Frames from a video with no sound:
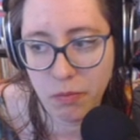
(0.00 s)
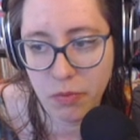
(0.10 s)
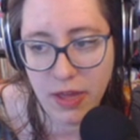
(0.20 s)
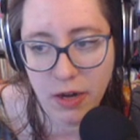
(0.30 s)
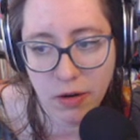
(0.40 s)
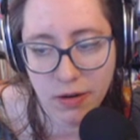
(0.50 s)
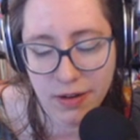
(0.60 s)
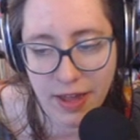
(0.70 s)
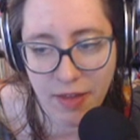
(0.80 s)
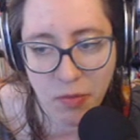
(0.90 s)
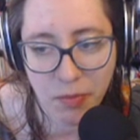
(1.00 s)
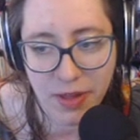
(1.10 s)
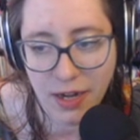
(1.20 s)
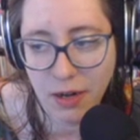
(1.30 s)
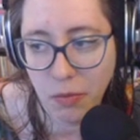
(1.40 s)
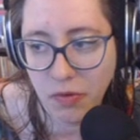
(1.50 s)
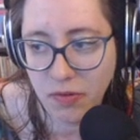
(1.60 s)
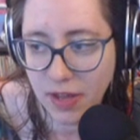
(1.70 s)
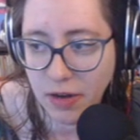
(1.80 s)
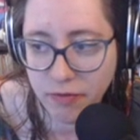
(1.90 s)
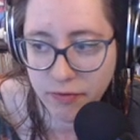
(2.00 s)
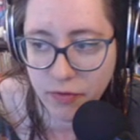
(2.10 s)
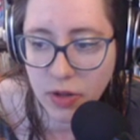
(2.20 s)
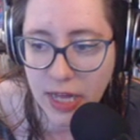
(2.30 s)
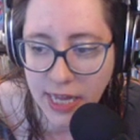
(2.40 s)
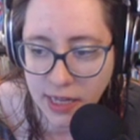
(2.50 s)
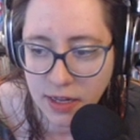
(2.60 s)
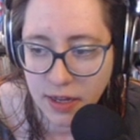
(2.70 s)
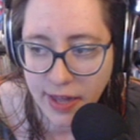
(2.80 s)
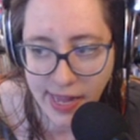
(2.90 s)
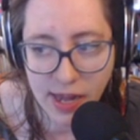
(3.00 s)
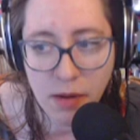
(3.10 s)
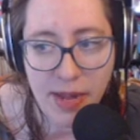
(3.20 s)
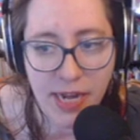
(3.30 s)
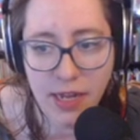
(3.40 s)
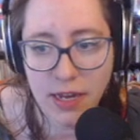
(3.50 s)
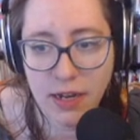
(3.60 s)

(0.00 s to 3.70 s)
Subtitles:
played it or hasn't played it, it was kind of fully animated.